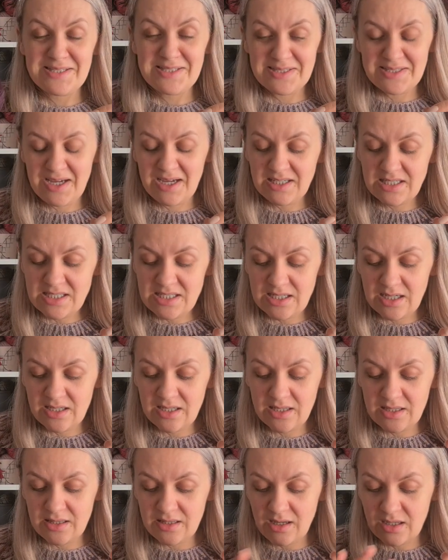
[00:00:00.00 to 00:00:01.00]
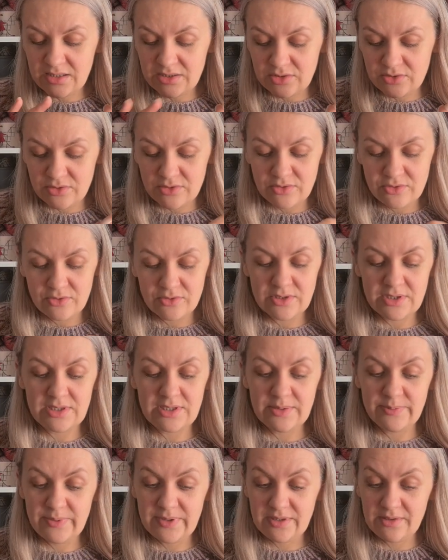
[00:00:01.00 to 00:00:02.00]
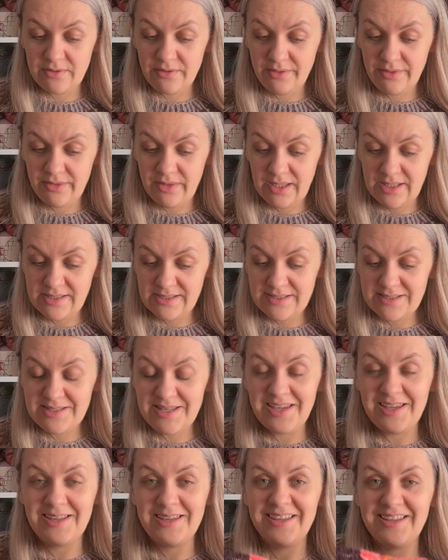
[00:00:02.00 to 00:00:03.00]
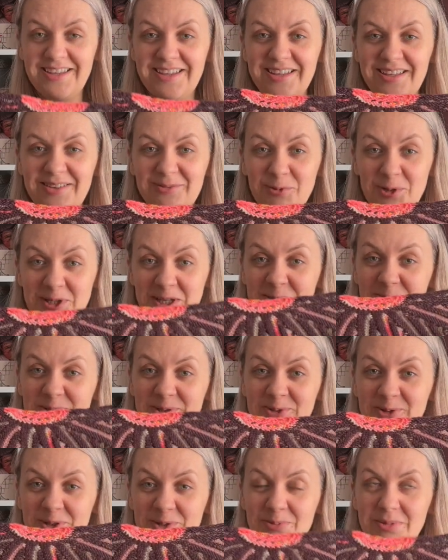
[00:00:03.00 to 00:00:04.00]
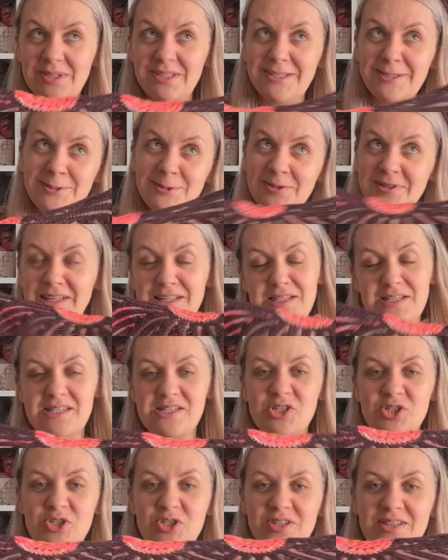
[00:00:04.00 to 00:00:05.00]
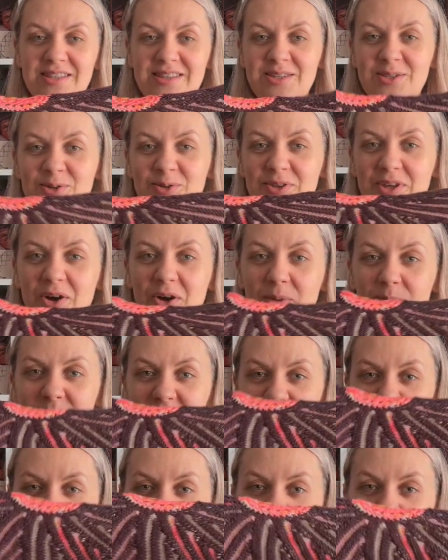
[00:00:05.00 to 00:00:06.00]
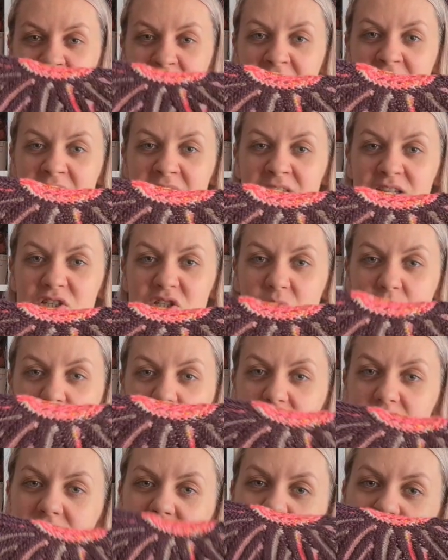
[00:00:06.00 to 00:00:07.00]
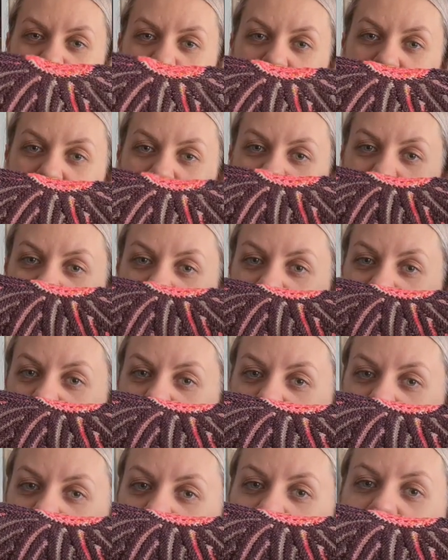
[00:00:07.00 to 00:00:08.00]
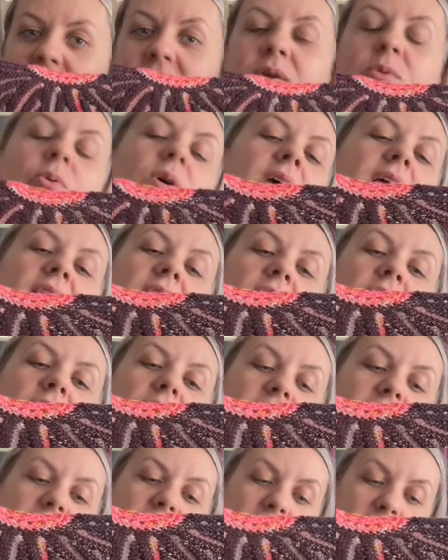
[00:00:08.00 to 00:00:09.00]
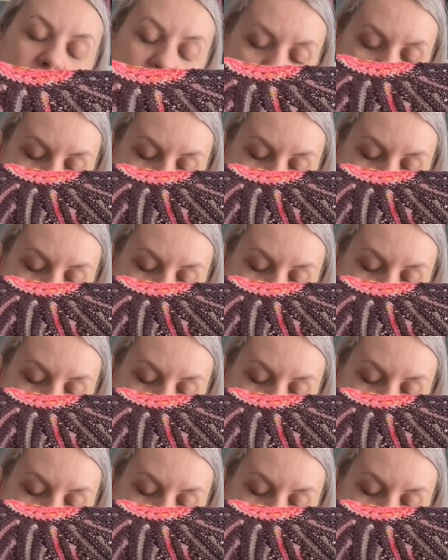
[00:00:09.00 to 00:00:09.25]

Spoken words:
I decided not to do the typical things, what I would normally do. Let's just do the opposite. So I took the dark one, and I quite like it.